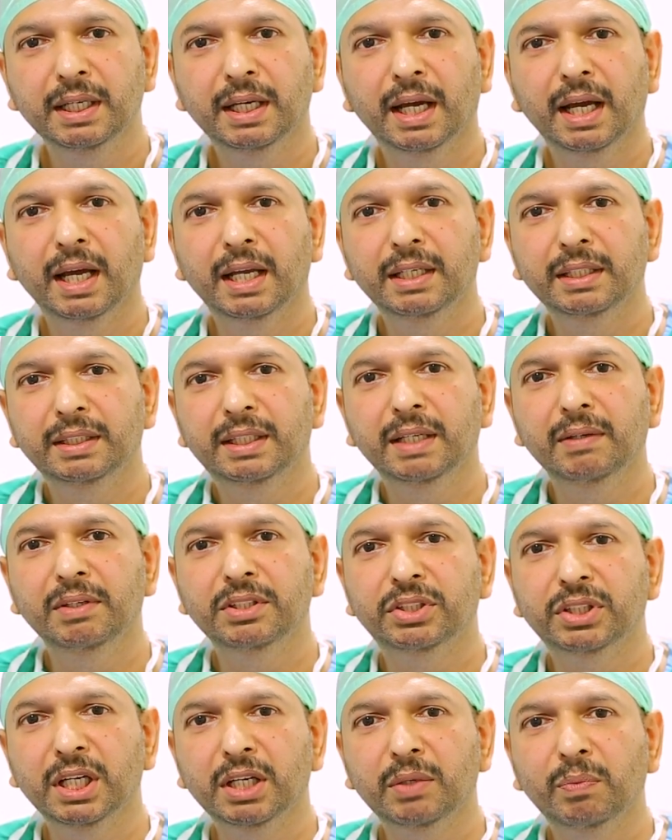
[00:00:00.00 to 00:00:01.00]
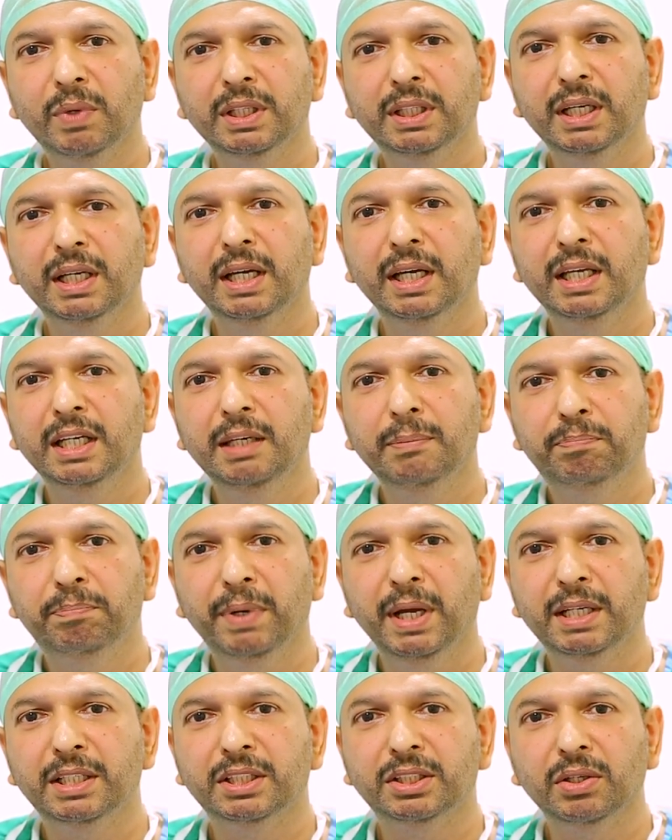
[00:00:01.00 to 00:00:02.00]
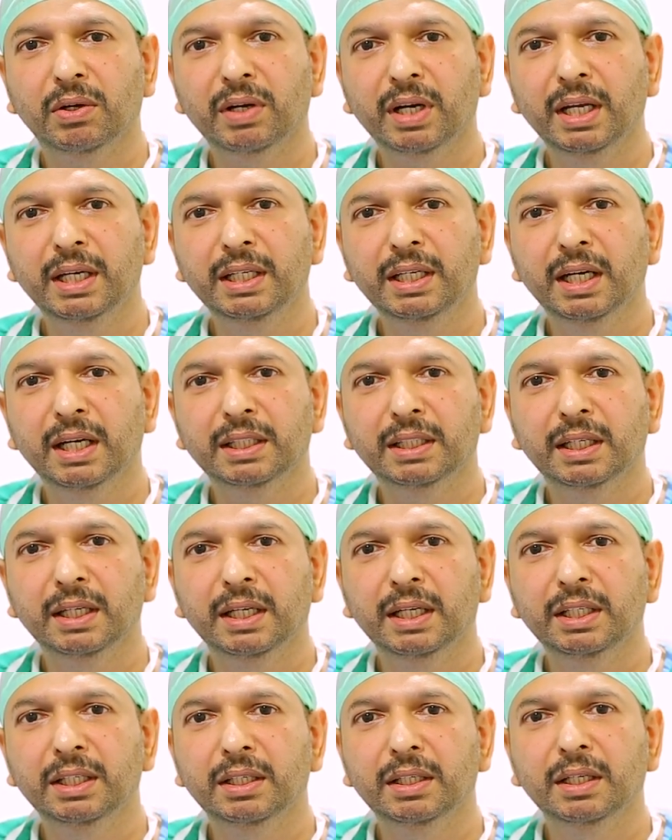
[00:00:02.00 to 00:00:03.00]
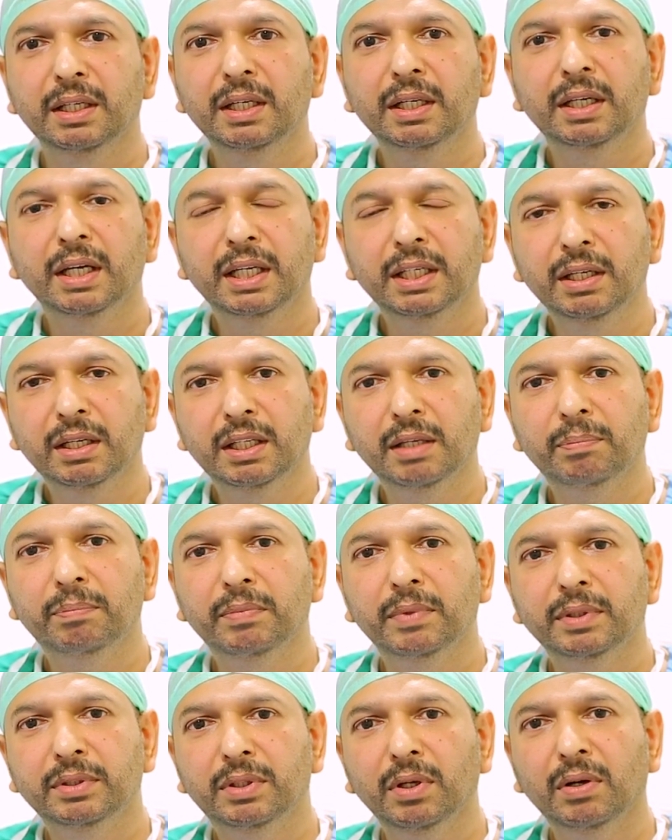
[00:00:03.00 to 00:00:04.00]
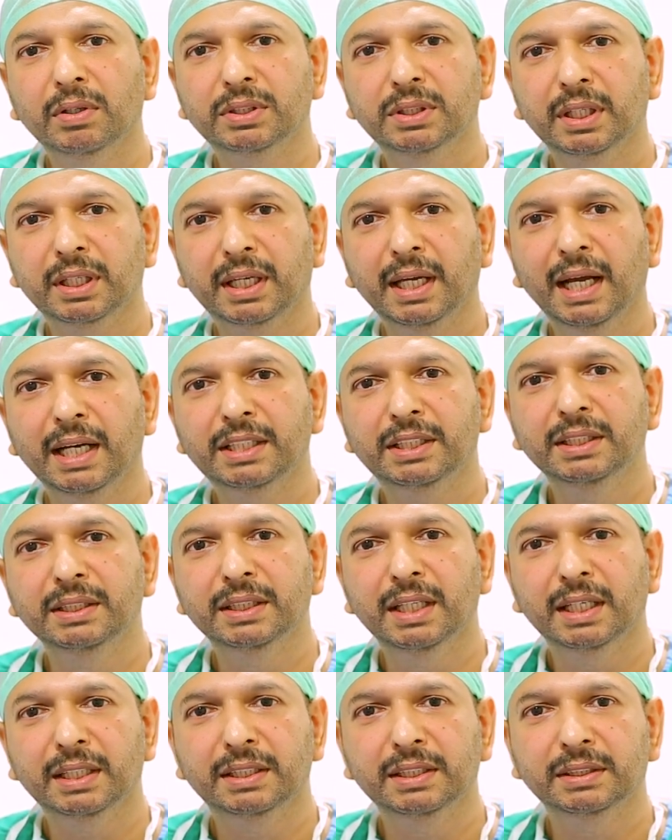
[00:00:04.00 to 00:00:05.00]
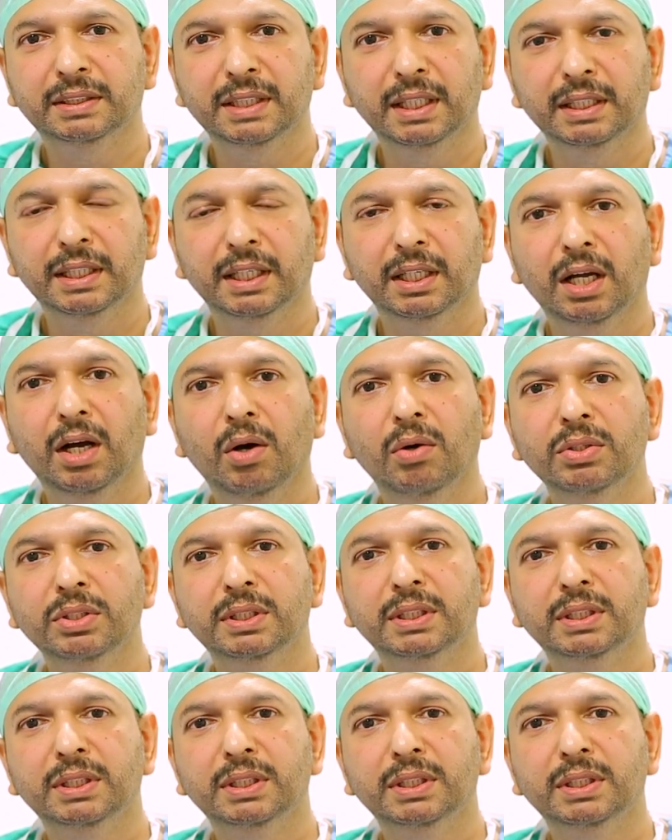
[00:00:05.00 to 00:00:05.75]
and they will check whether any pets or any other dogs or cats inside the house.